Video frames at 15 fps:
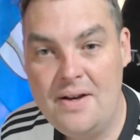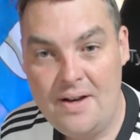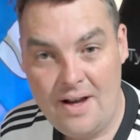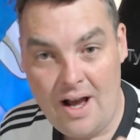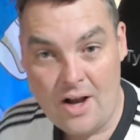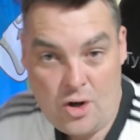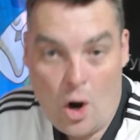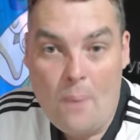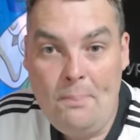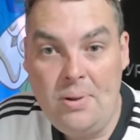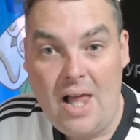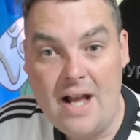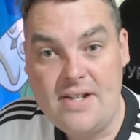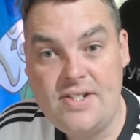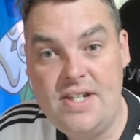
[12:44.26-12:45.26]
a
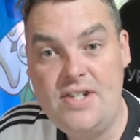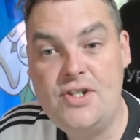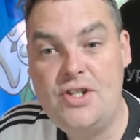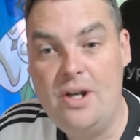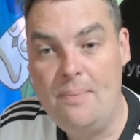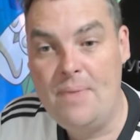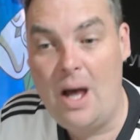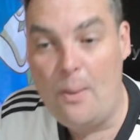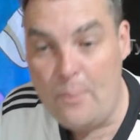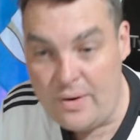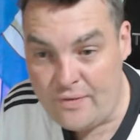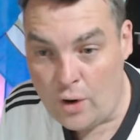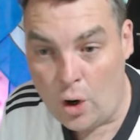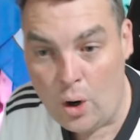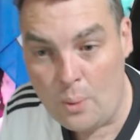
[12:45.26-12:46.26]
complex system that
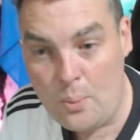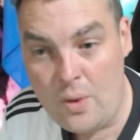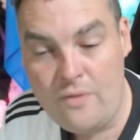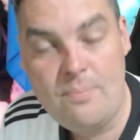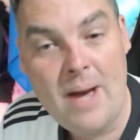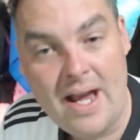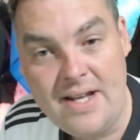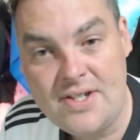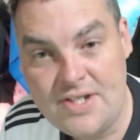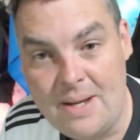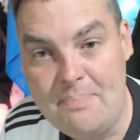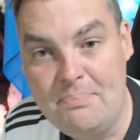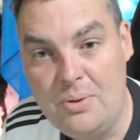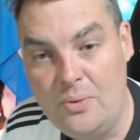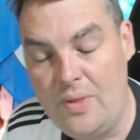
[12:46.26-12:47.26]
we've made
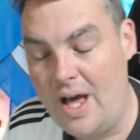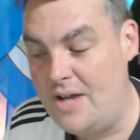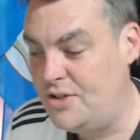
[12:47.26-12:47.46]
simple there.